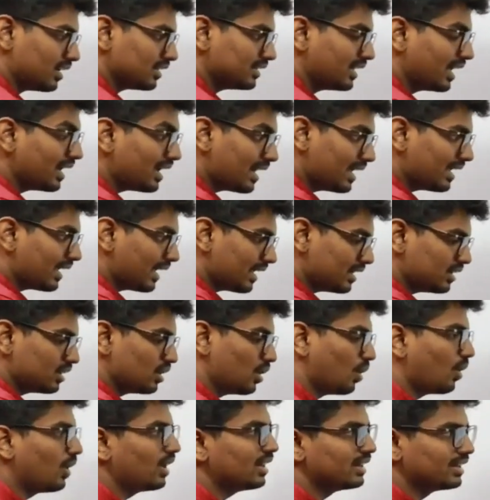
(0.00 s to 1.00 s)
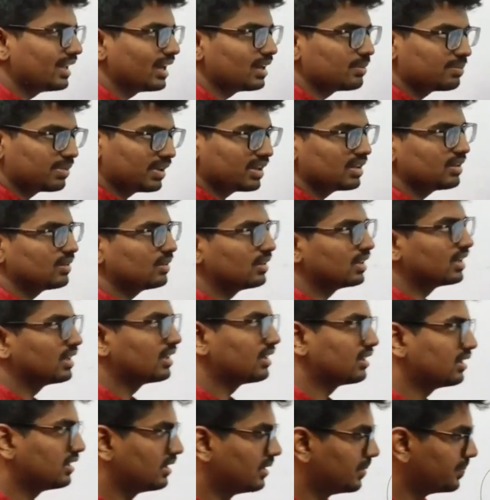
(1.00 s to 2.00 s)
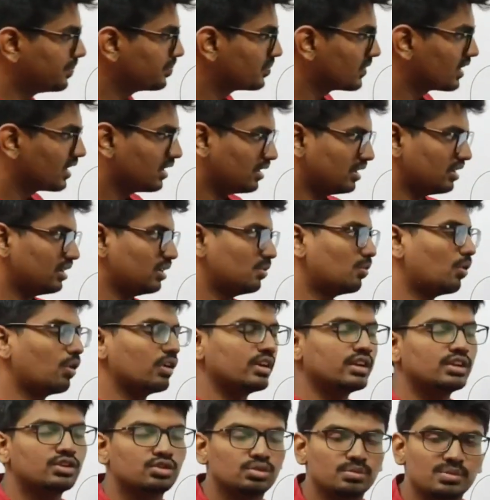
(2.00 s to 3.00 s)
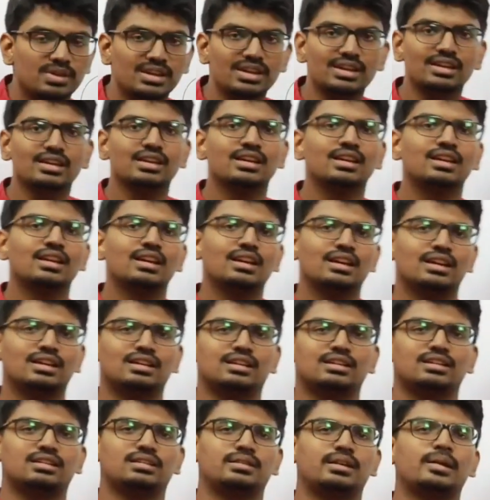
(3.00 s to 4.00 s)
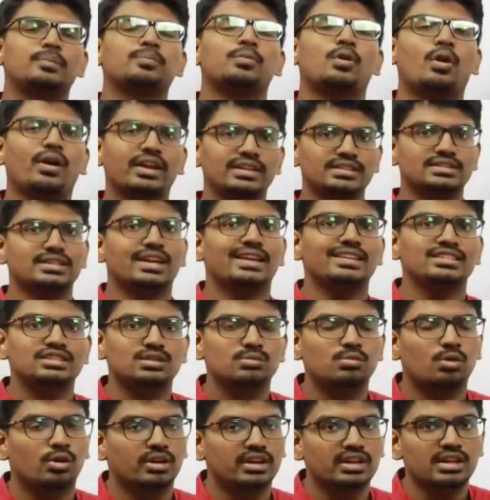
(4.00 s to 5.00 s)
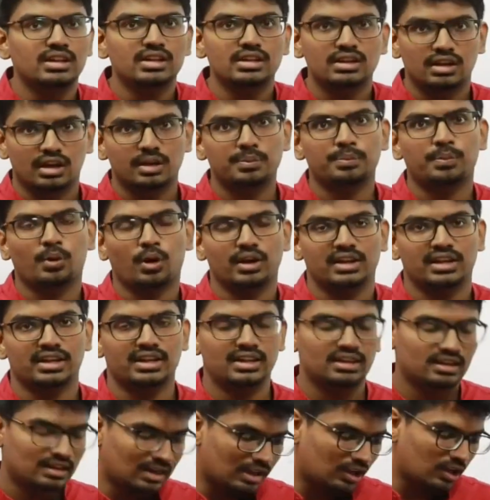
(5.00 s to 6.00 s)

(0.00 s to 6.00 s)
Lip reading: then I can call that particular body to be a point sized body or particle.